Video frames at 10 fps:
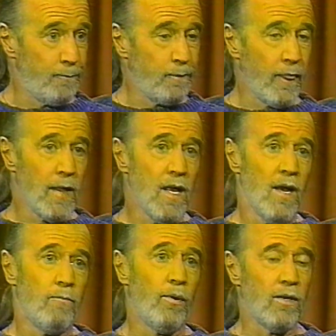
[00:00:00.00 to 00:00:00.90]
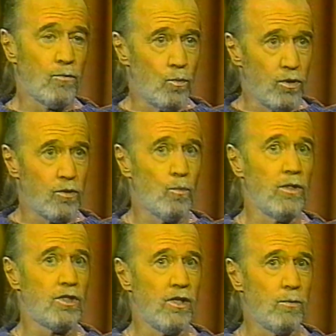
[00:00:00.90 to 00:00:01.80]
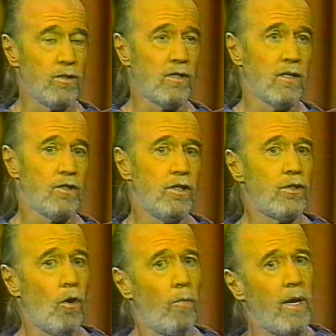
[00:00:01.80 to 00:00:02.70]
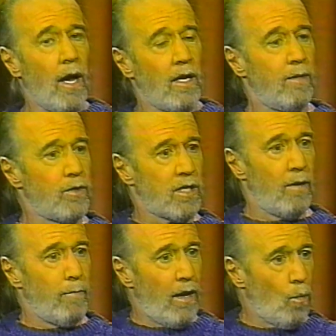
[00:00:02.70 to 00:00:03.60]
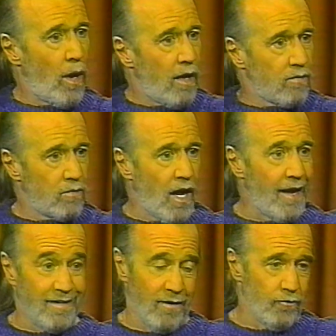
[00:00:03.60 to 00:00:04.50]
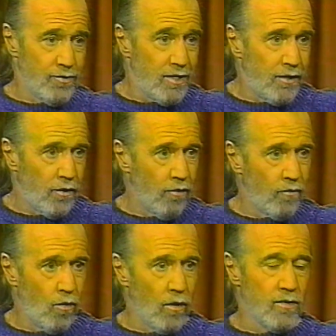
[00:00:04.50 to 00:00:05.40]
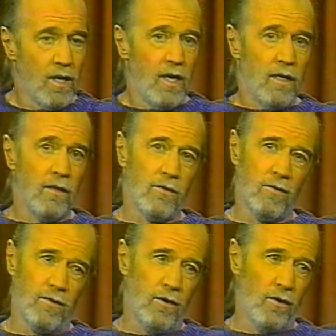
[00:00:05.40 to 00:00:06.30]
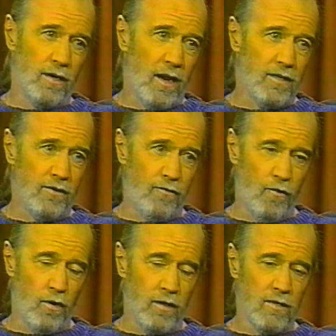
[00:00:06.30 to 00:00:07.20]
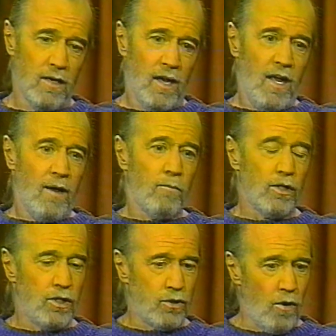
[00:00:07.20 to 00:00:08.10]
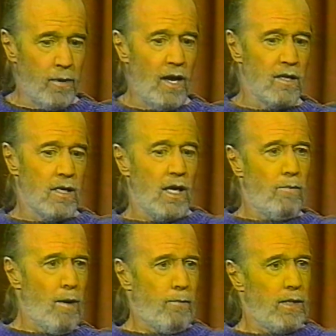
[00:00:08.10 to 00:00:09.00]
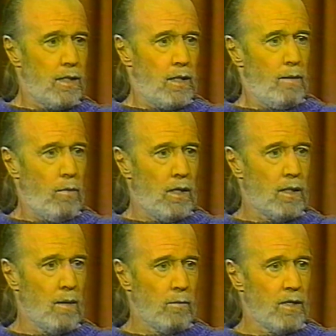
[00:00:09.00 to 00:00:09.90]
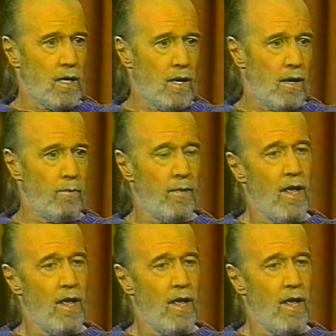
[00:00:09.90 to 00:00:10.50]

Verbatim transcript: Mm-hmm. But when she would, she taught me how to imitate Mae West. I had never seen her, of course. This is the early 1940s. But she taught me how to say, "Come up and see me sometime."